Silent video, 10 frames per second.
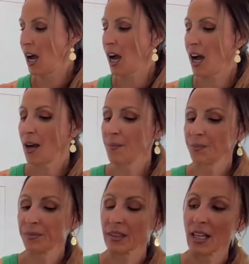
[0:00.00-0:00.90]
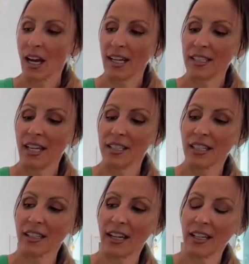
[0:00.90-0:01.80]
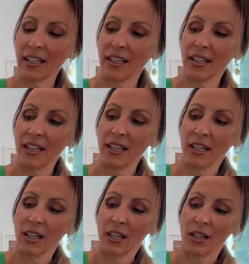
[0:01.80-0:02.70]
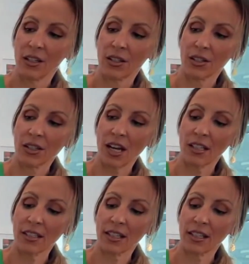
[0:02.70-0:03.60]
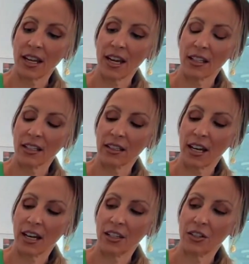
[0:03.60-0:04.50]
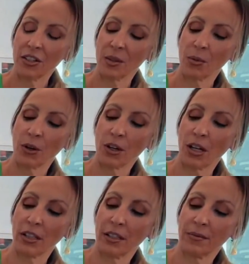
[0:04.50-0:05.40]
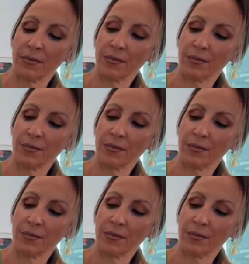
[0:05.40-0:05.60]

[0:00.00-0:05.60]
I tend to like stocks like that. Look at that. You're just going to pour it all in.